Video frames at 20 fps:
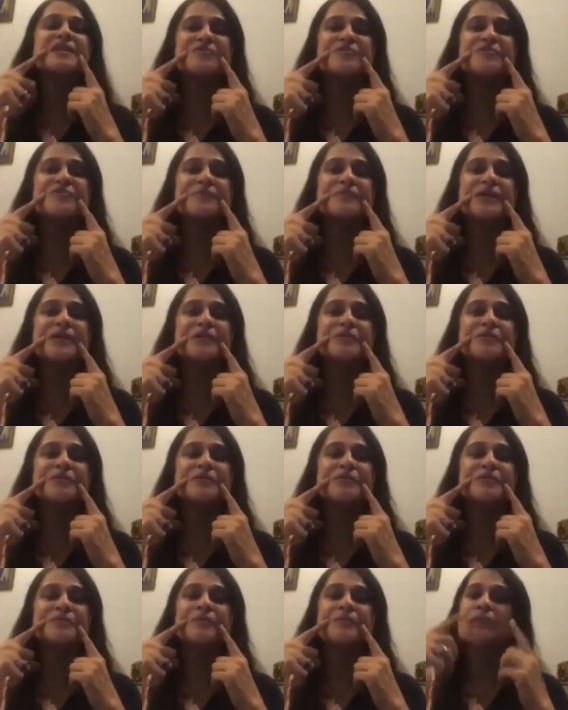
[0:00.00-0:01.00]
of their mouth
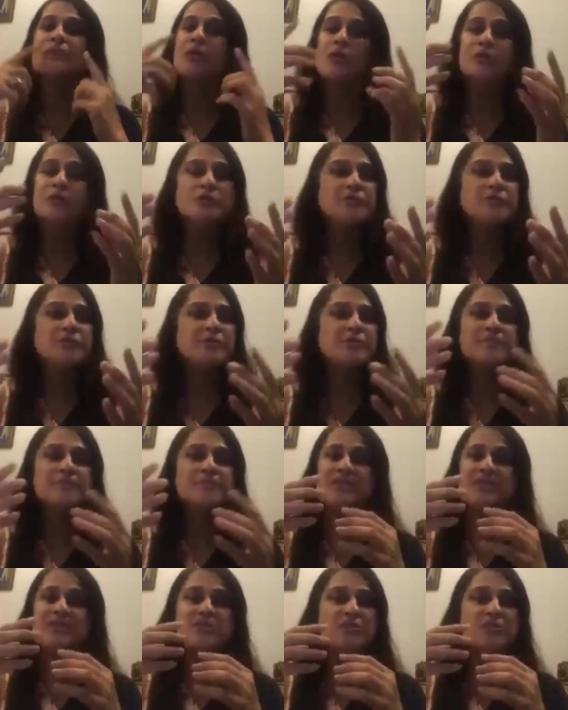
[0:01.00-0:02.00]
or you can
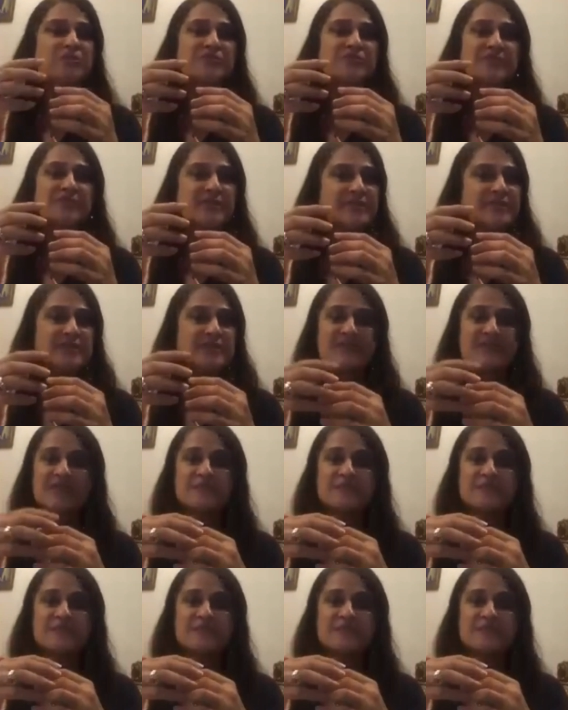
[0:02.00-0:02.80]
place your fingers. That's